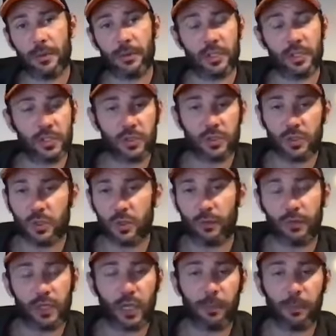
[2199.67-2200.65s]
I'm going to just sort
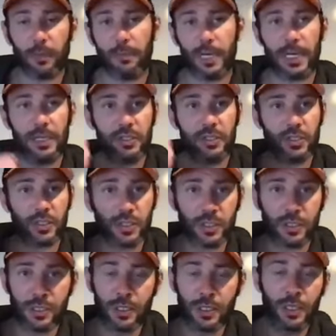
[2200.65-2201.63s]
of a couple of minutes
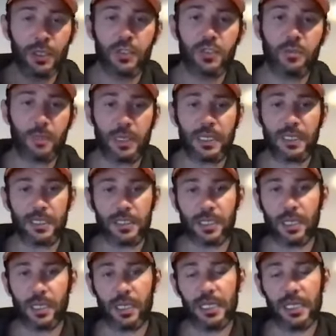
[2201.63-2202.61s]
just speaking
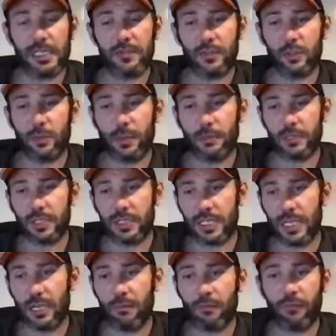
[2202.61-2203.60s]
to individual members of the
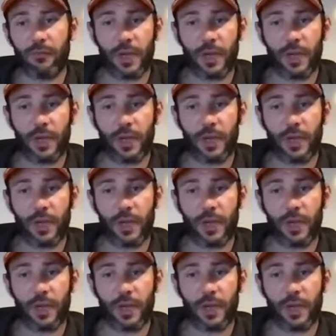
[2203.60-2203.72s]
team,